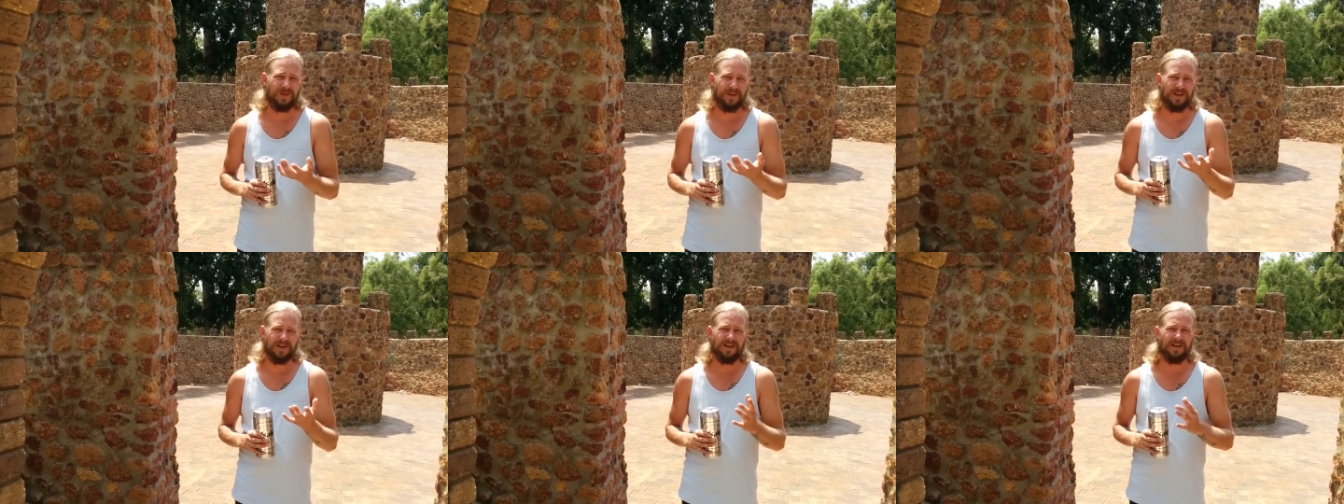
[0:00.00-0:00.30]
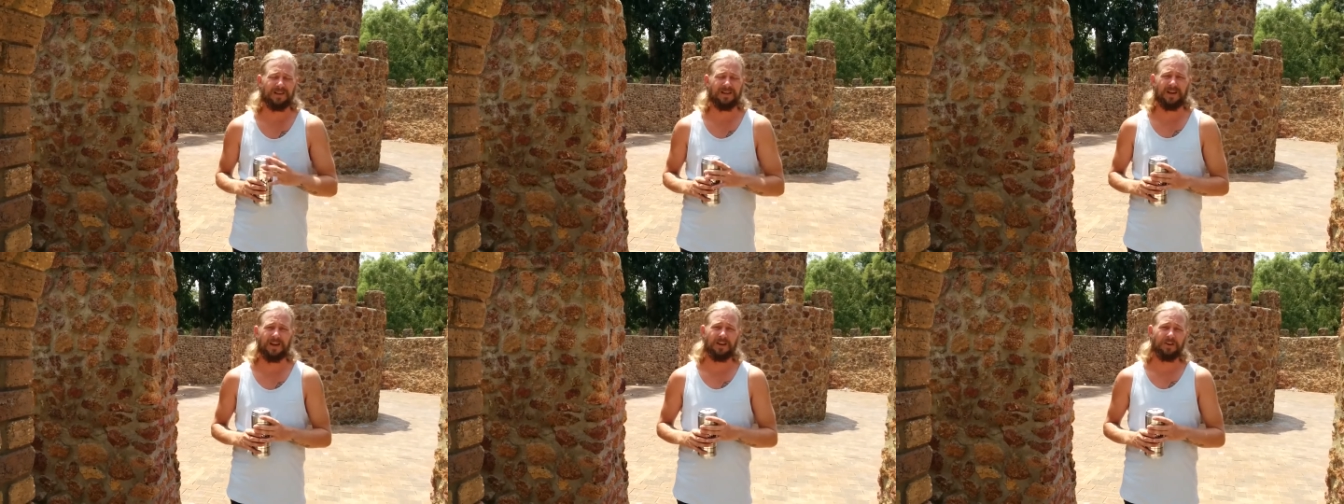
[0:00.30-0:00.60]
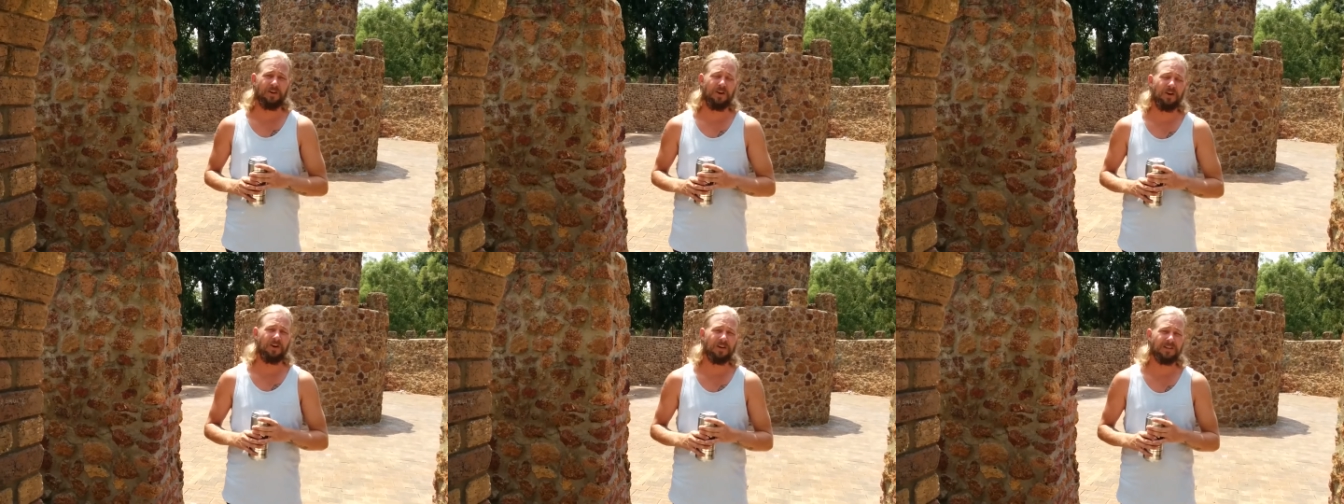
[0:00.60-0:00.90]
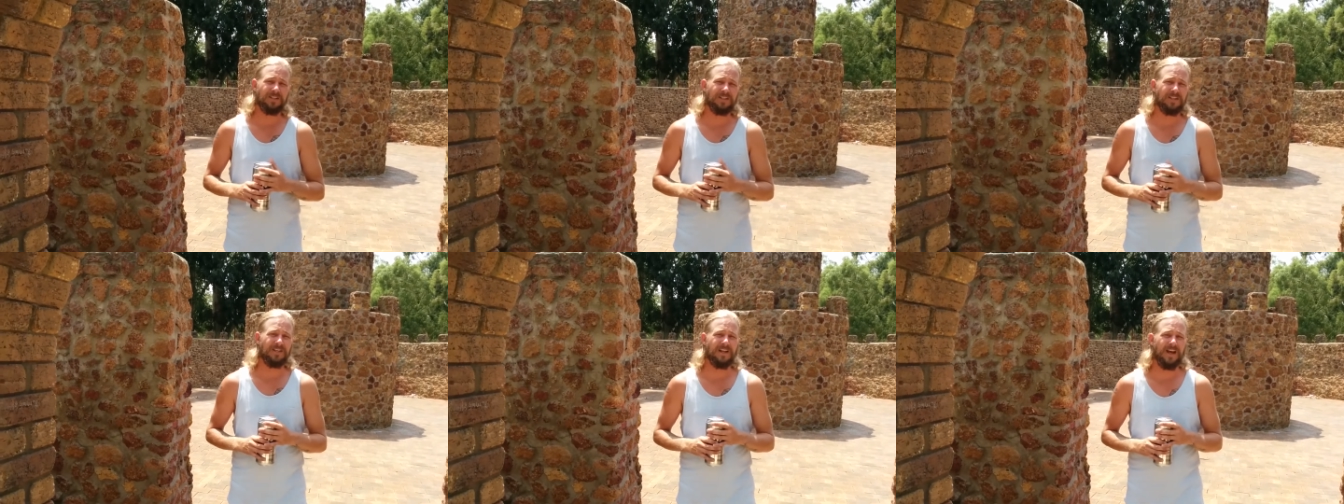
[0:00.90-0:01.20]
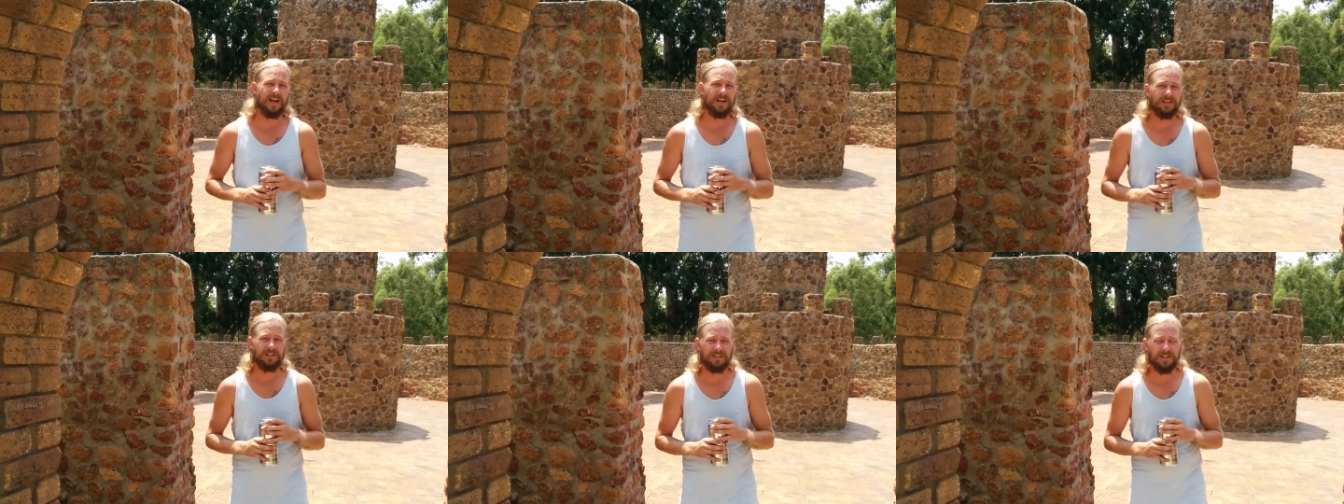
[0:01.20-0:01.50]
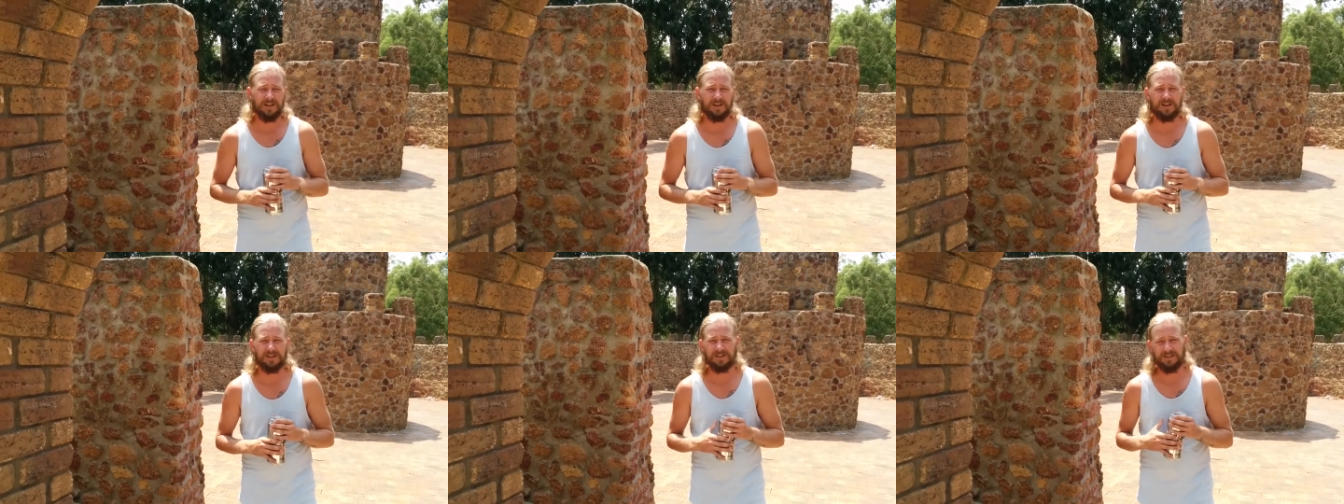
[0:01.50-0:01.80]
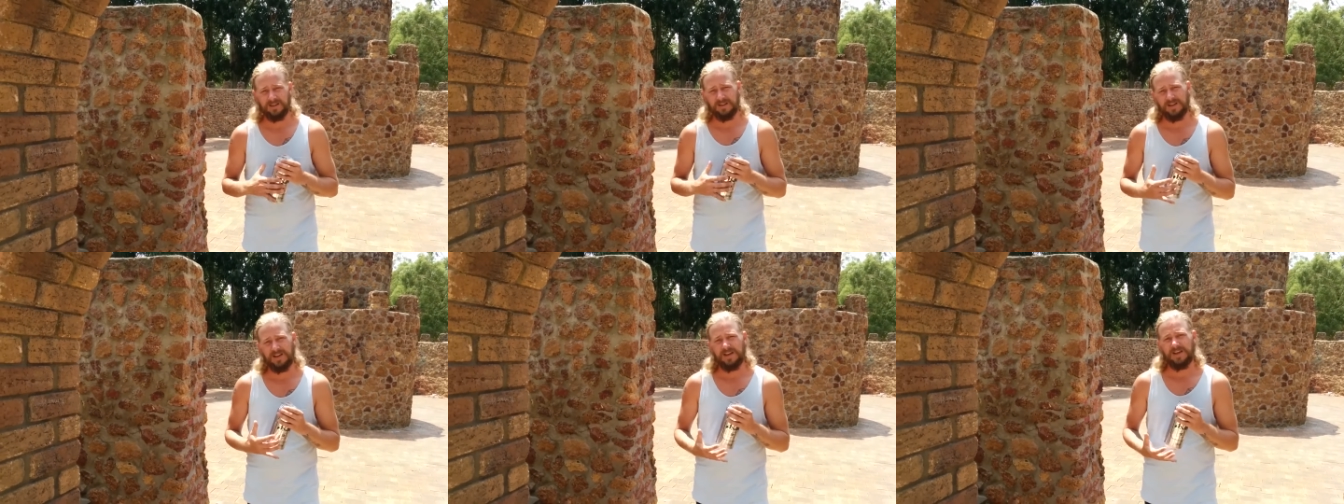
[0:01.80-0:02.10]
uh, occurs in nature
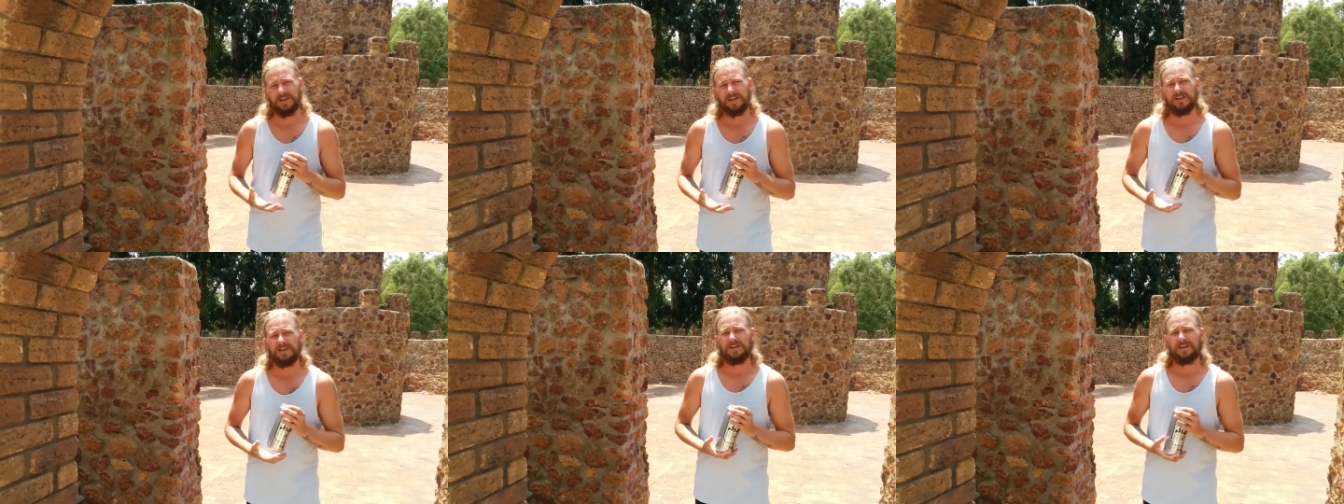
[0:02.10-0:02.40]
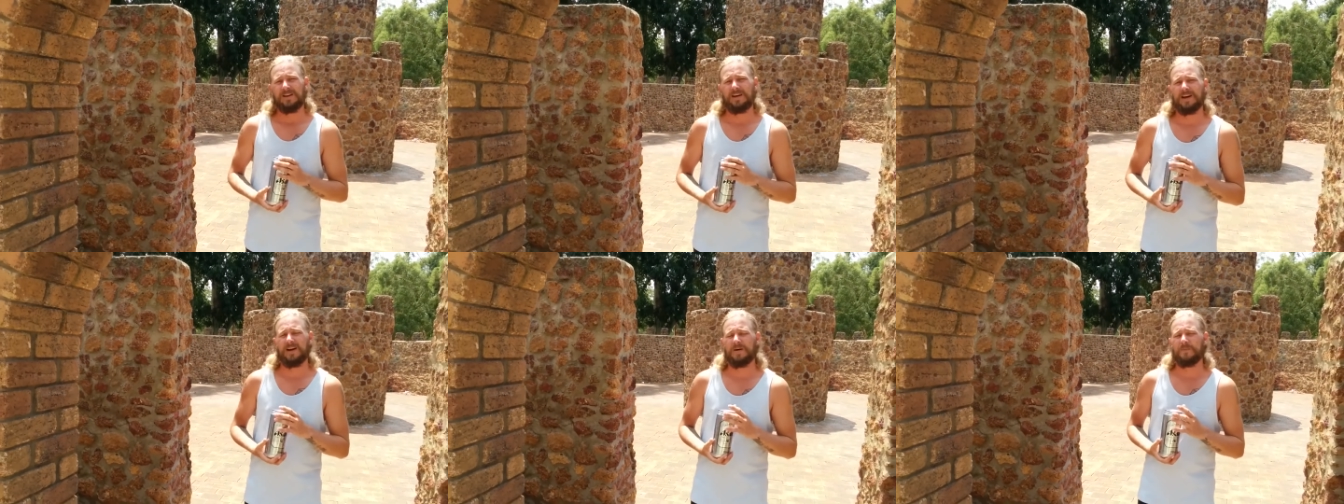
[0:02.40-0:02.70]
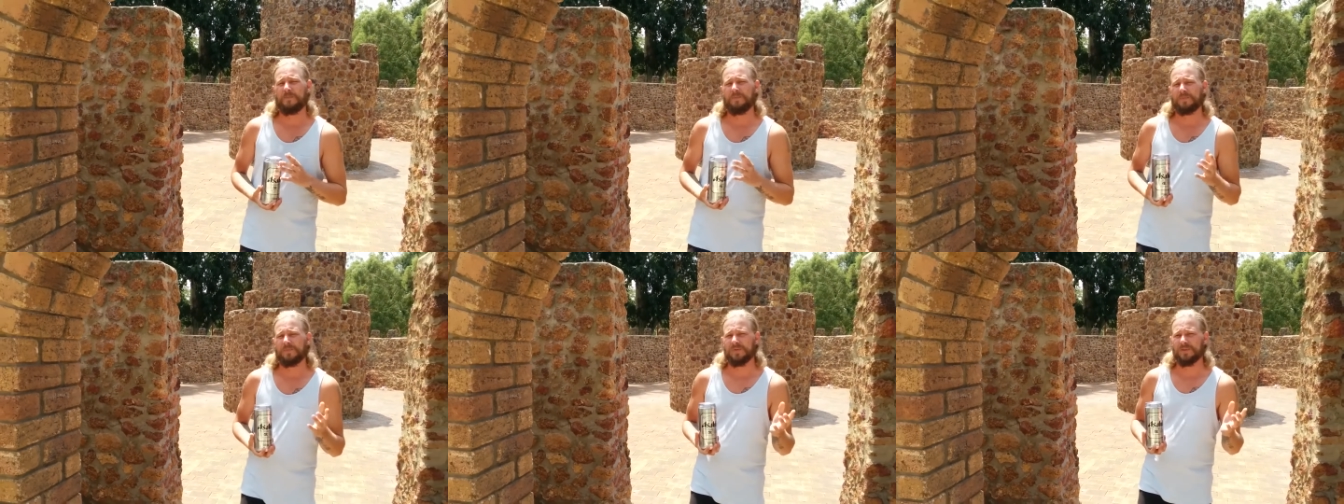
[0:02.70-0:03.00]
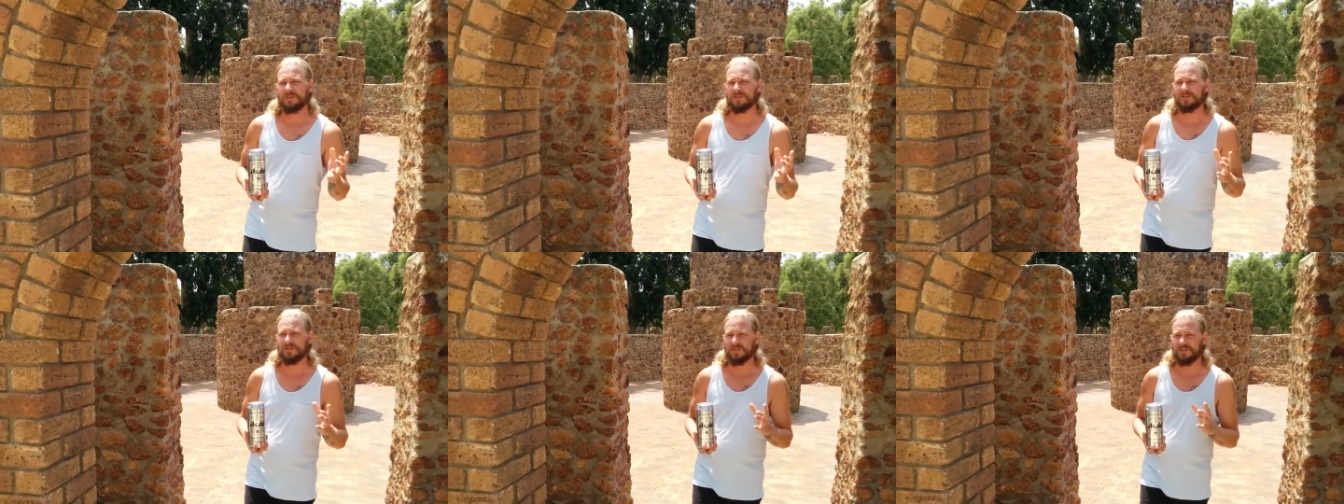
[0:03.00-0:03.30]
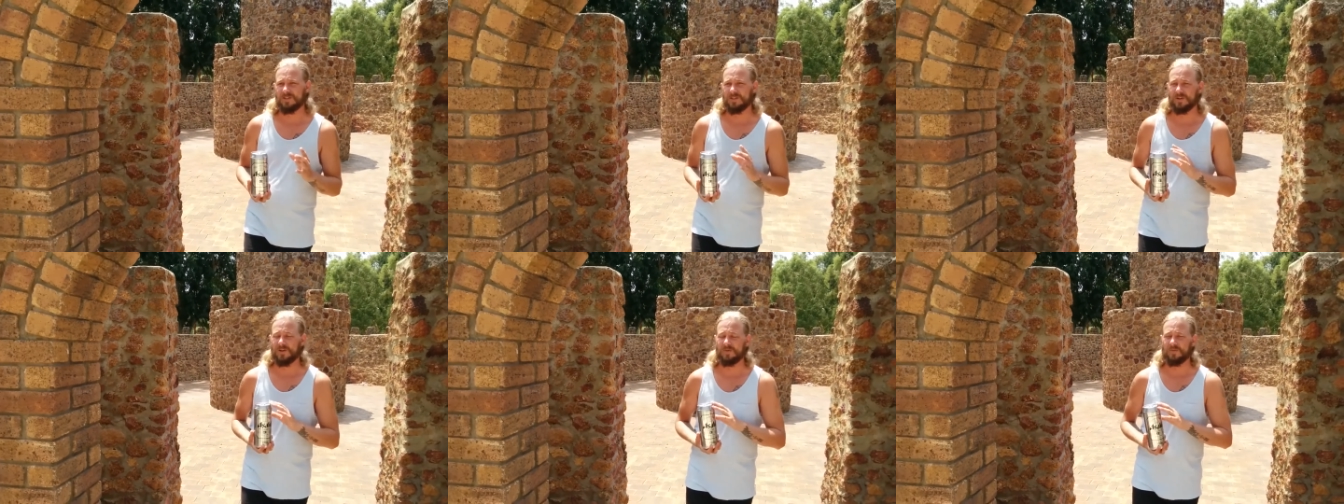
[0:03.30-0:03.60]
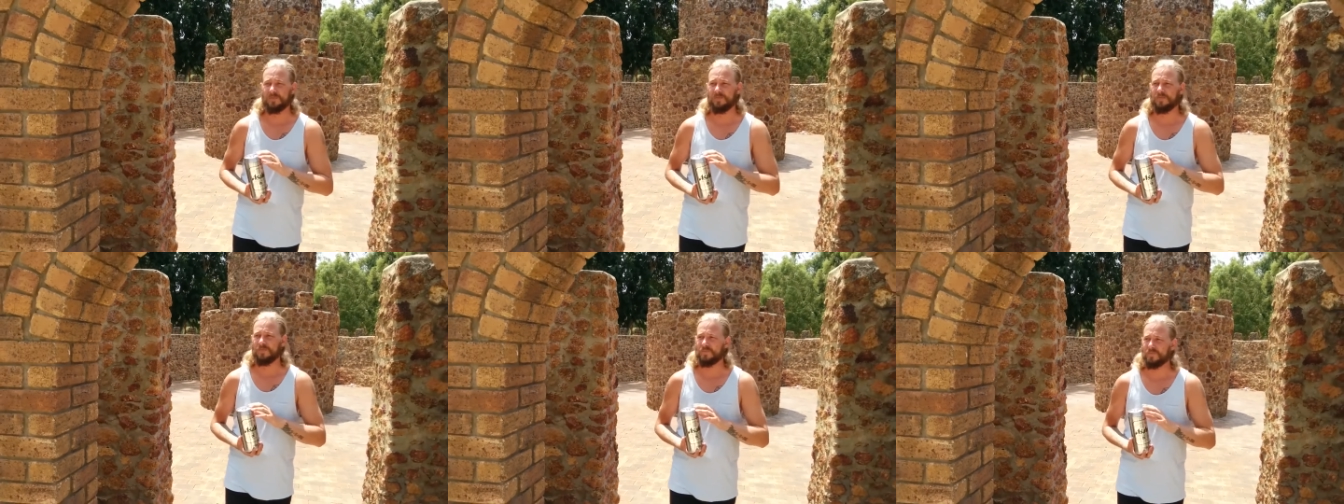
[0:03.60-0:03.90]
um, it's a